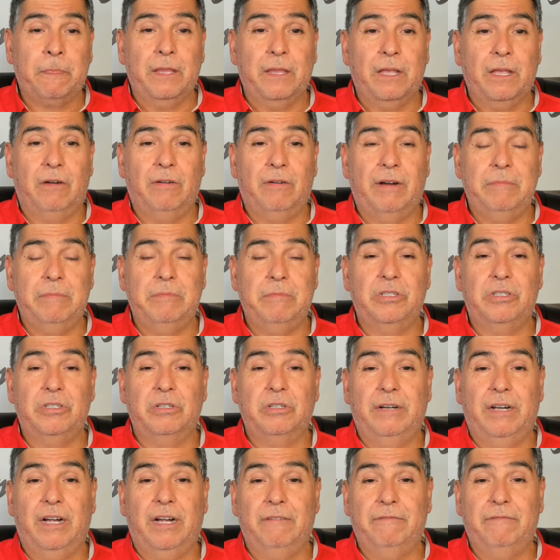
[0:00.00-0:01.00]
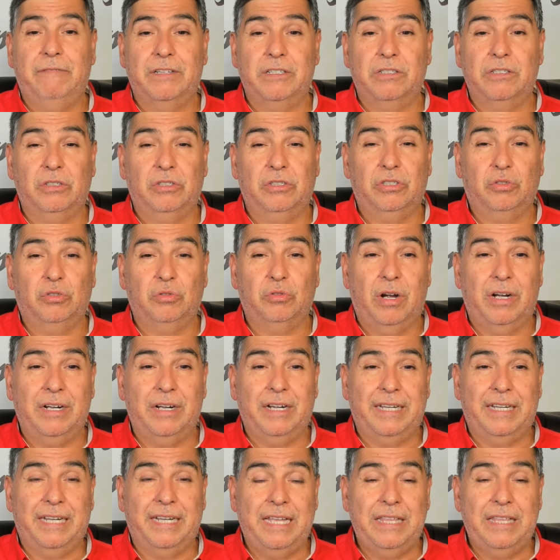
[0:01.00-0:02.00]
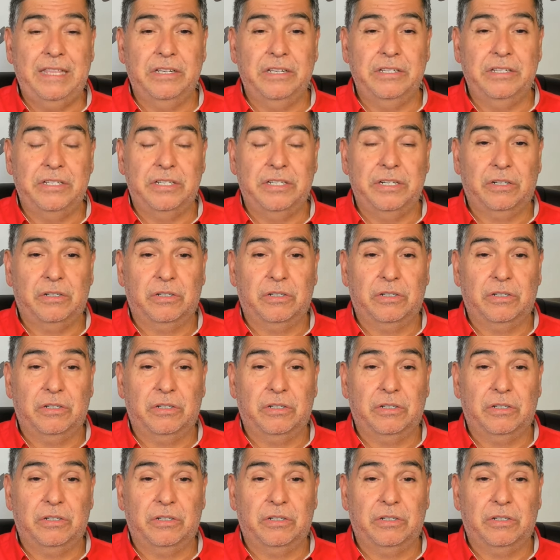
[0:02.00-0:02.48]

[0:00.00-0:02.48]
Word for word: All right, Missouri offense looks strong again this year.